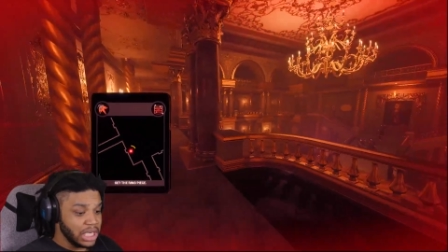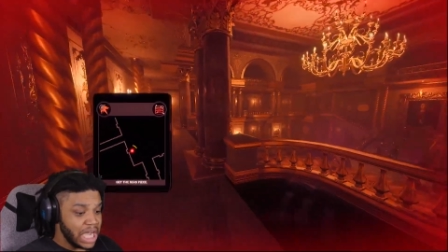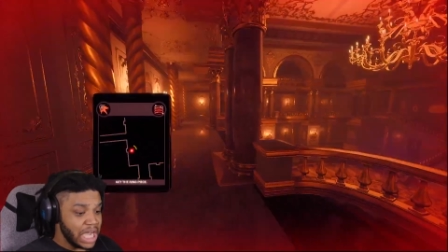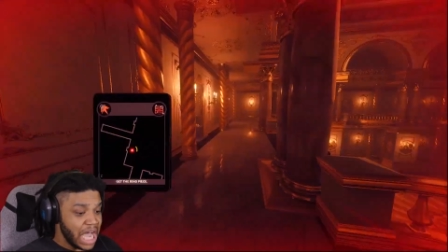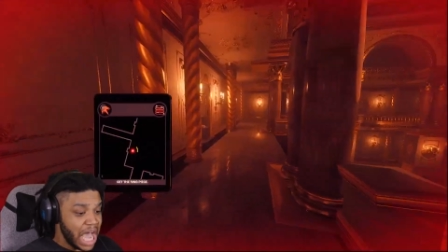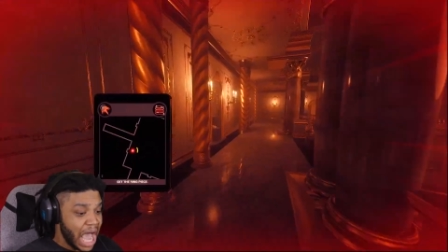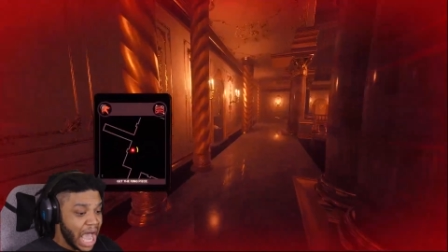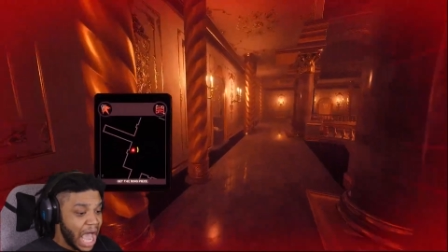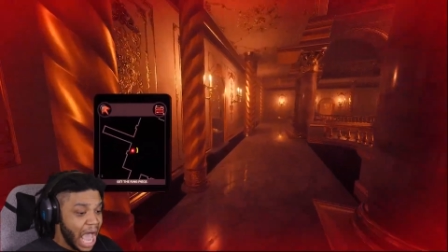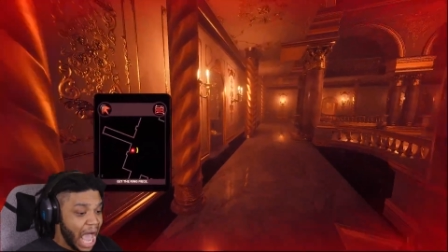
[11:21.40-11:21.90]

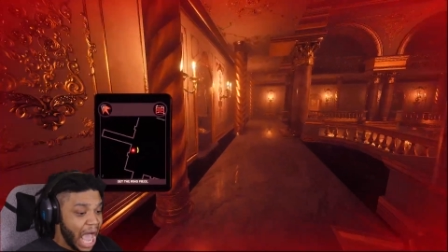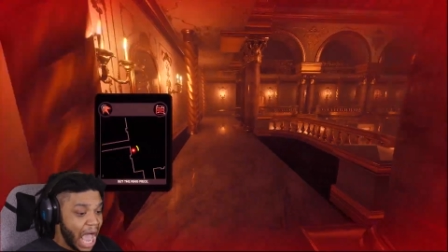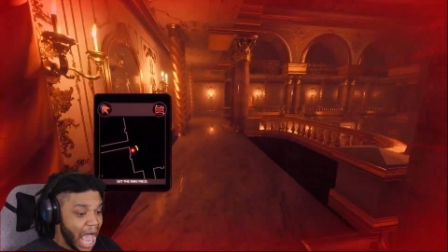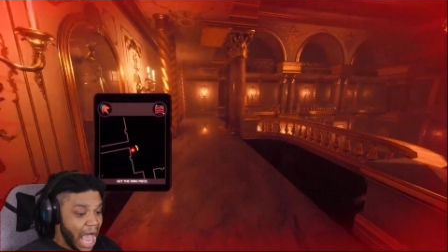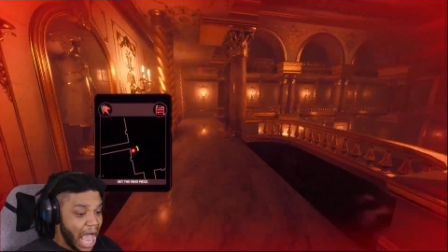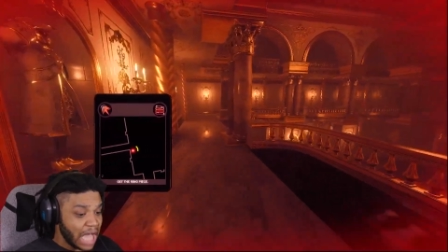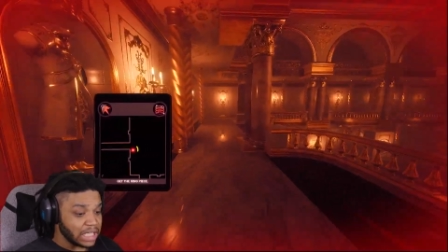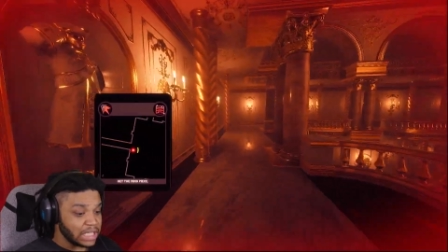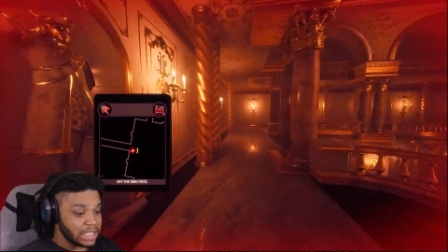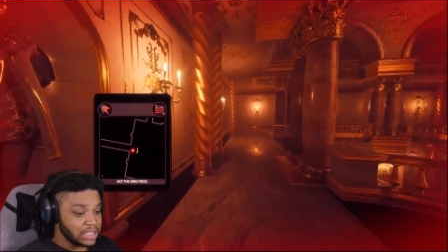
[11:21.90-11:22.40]

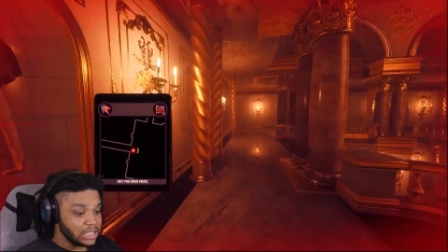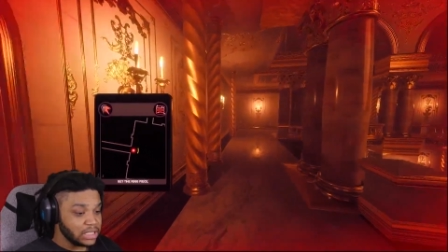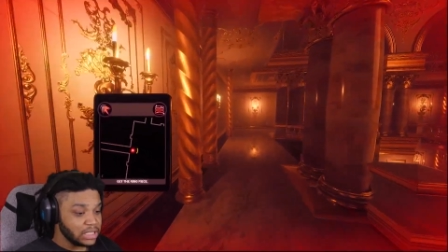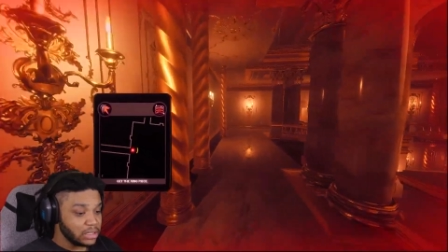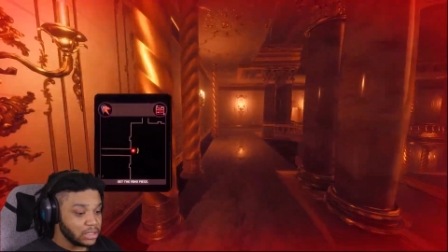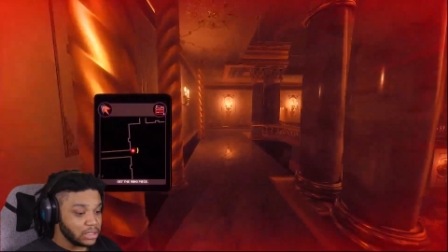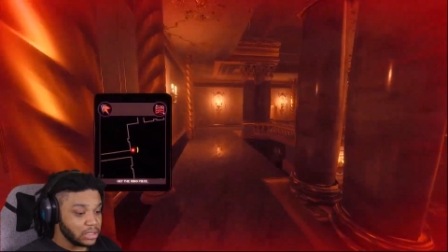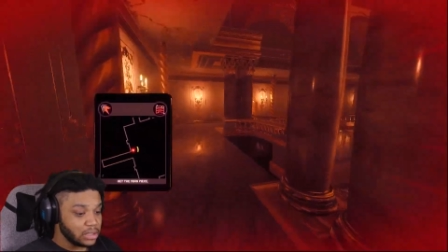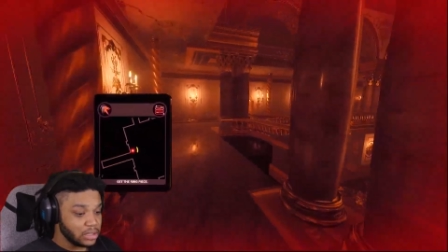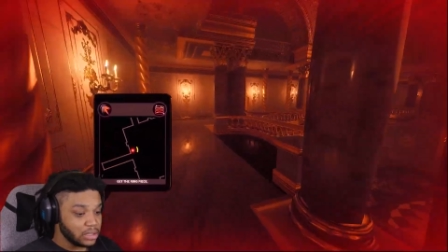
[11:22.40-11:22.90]
Ah!
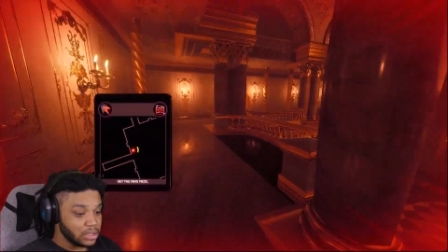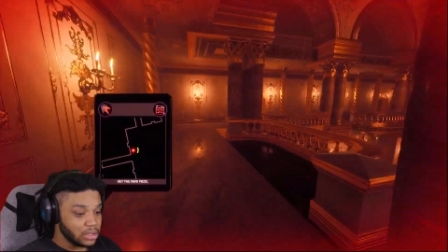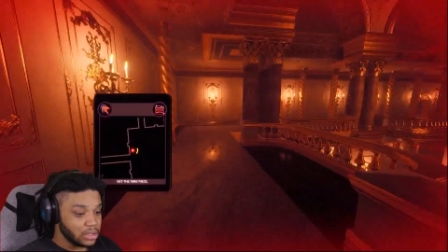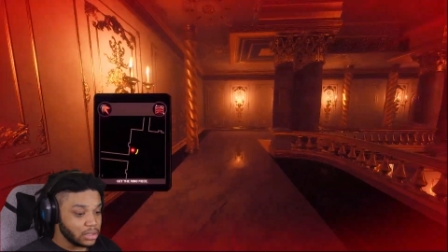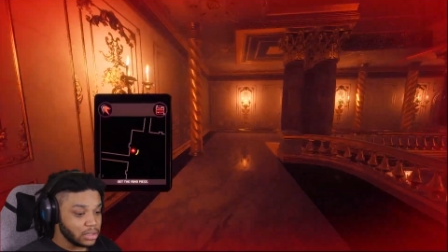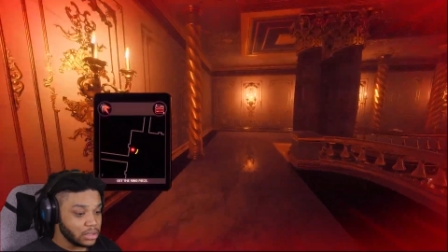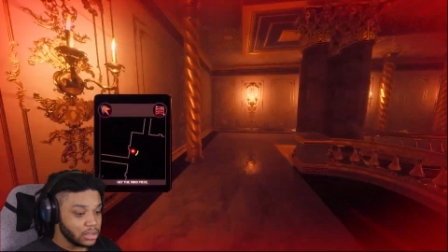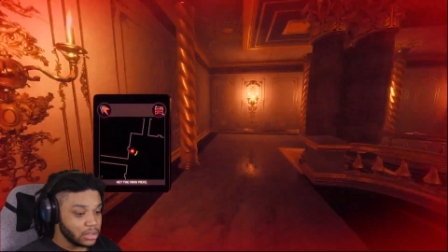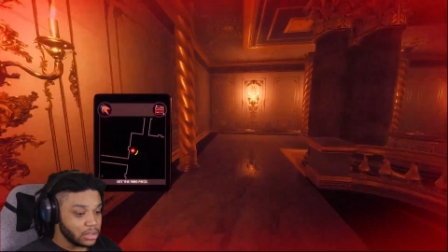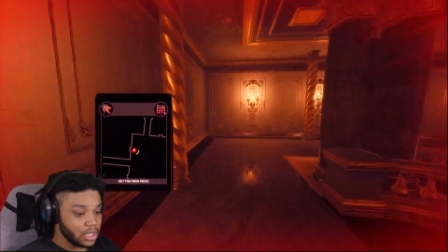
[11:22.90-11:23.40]

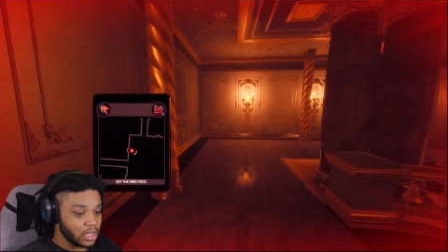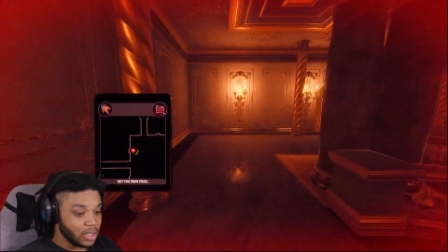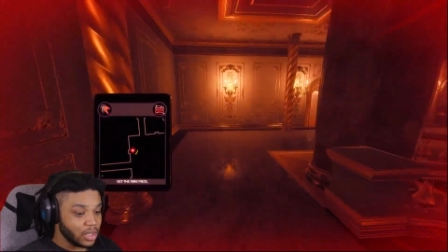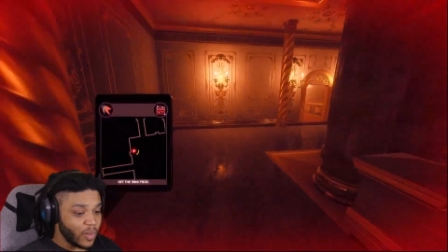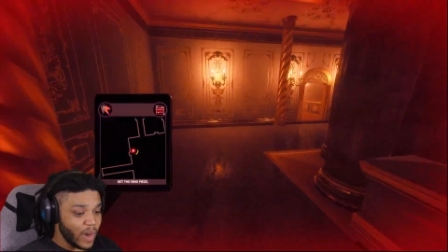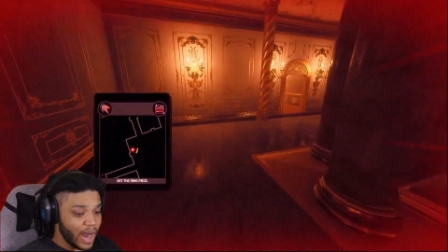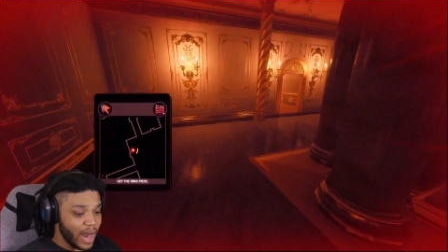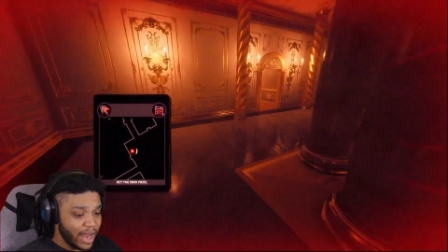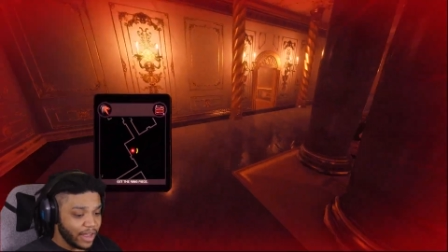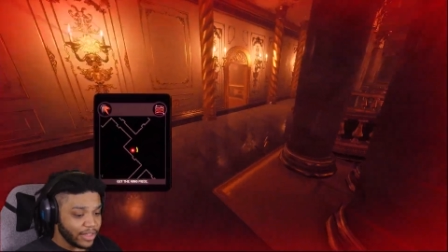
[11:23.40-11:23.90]

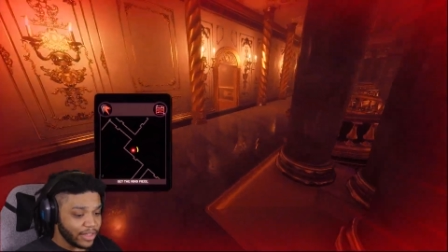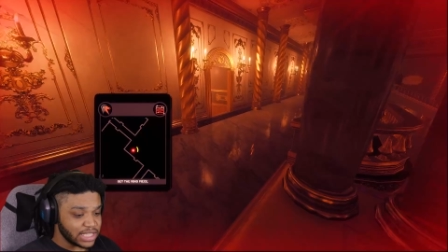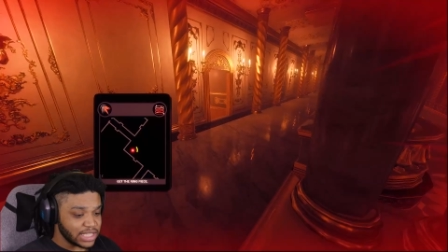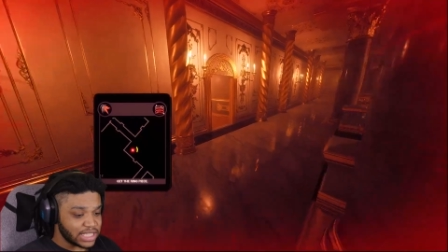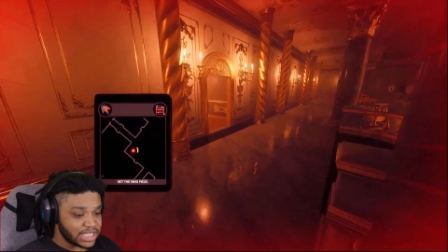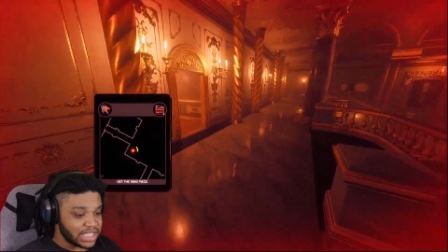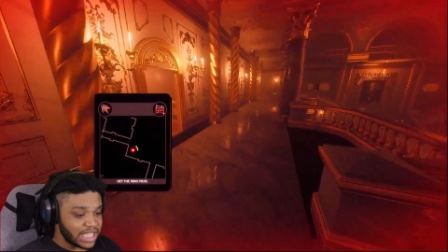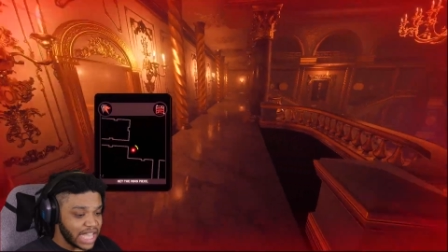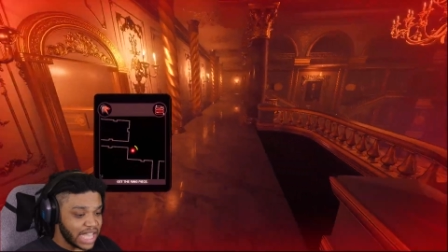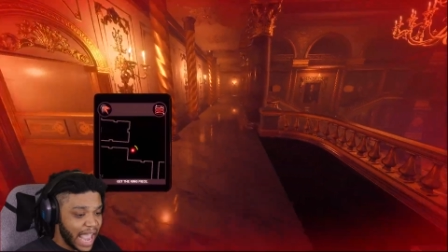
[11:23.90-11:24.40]
Where are the
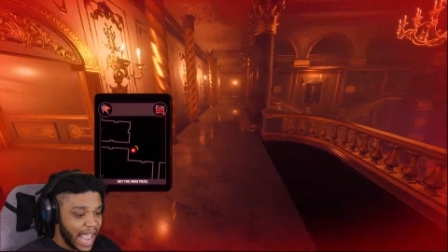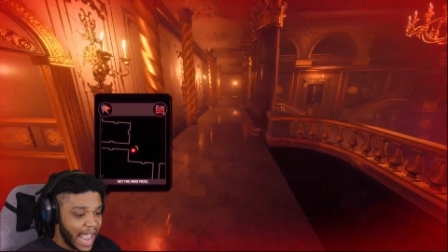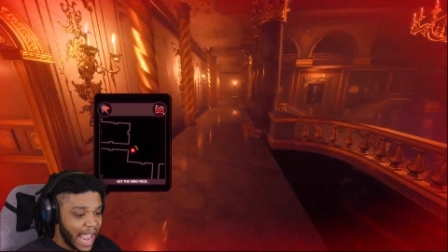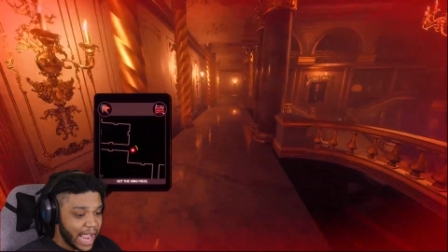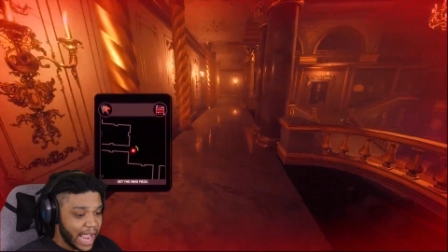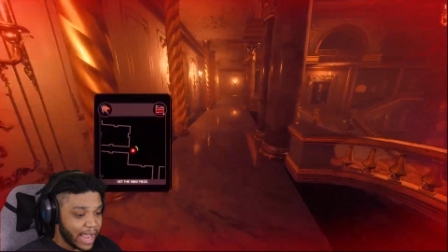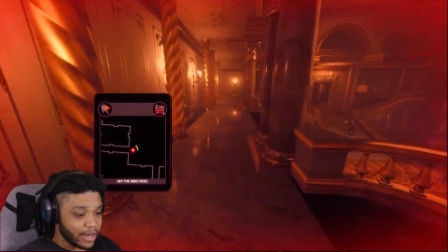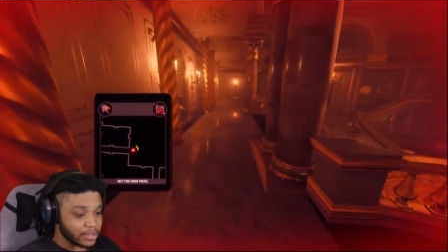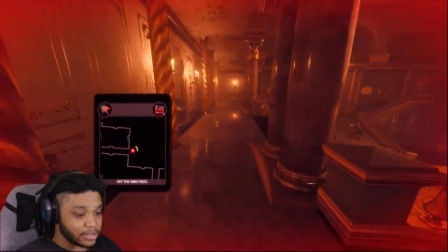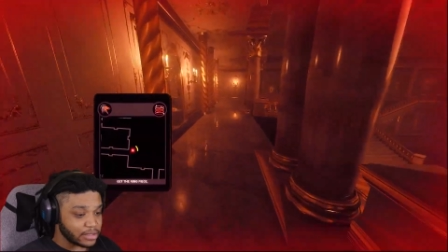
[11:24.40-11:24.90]

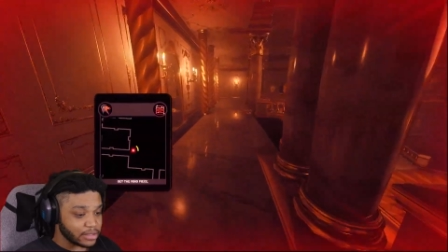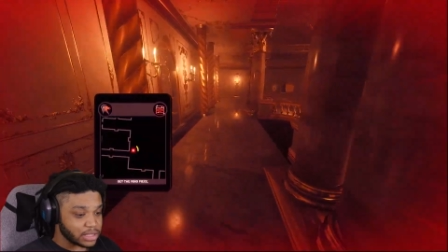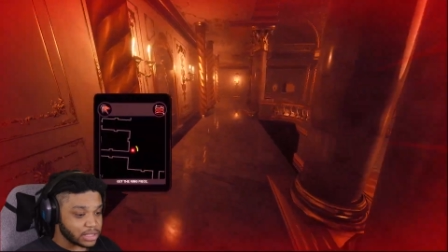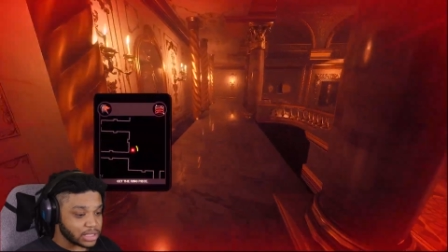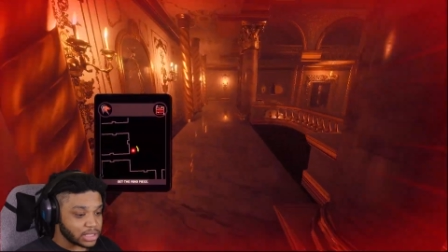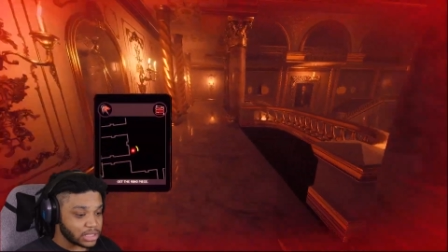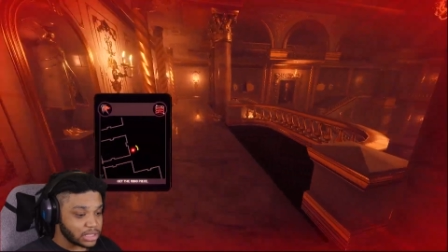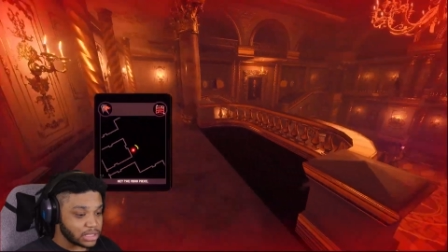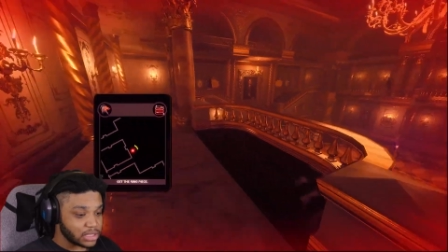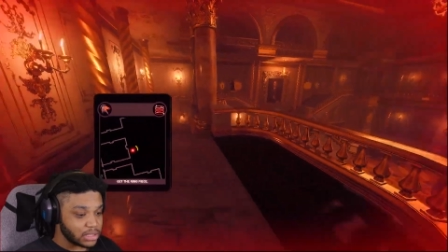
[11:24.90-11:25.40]

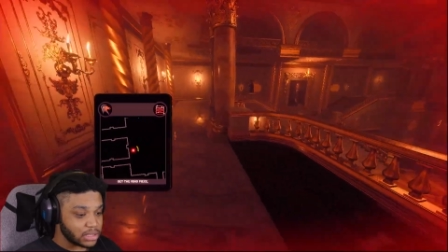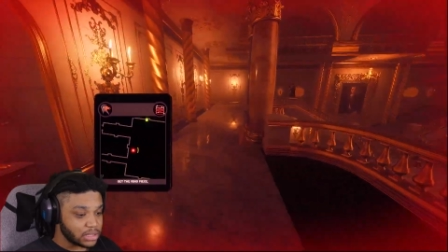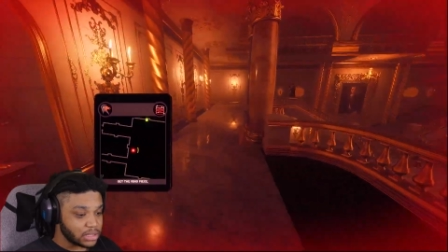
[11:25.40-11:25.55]
stairs?